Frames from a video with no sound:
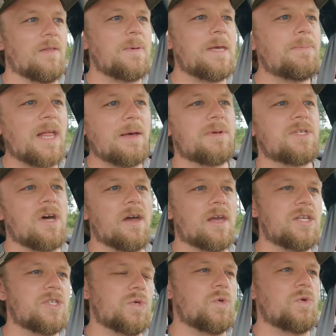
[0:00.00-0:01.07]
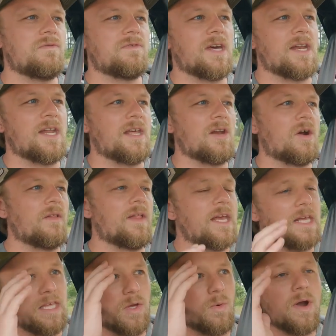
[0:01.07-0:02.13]
The people I've been talking to who've done it are
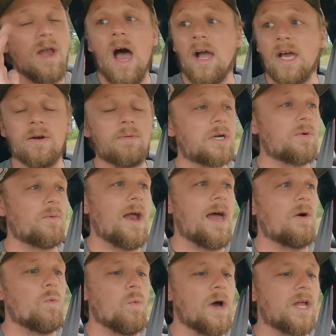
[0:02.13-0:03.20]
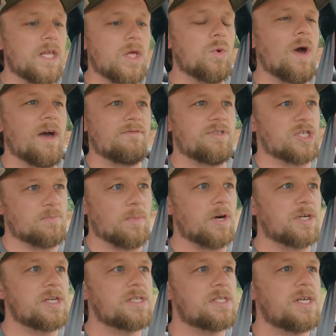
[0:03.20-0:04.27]
like, you are not gonna regret what you have just
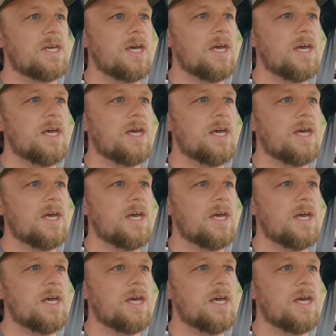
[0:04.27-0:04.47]
purchased.